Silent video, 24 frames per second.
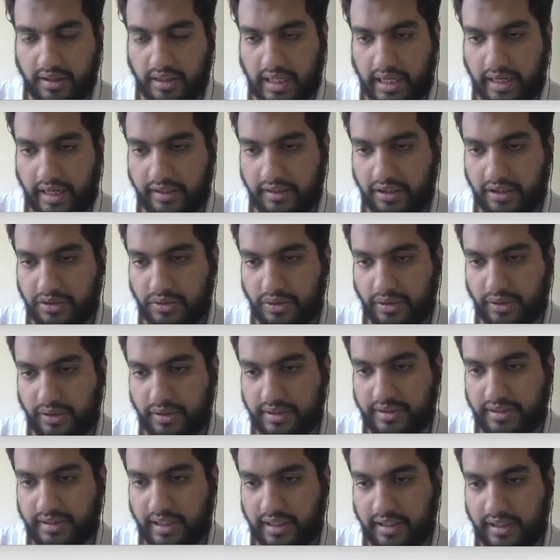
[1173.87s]
and the
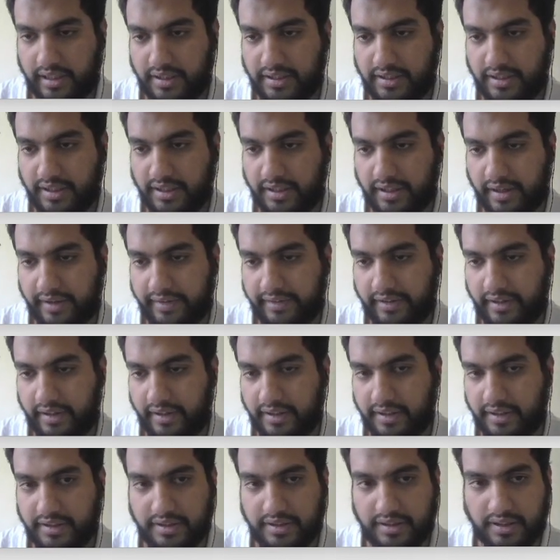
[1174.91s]
sequence that it is detected
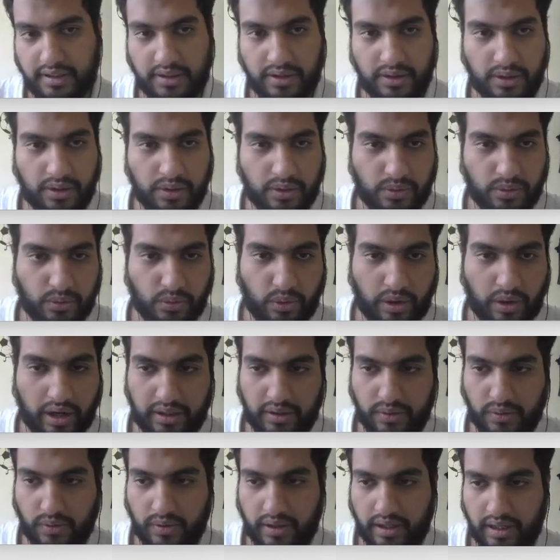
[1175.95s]
is
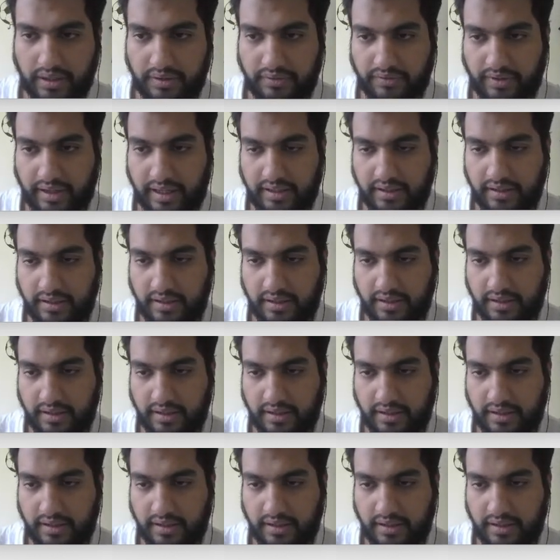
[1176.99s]
1 1 1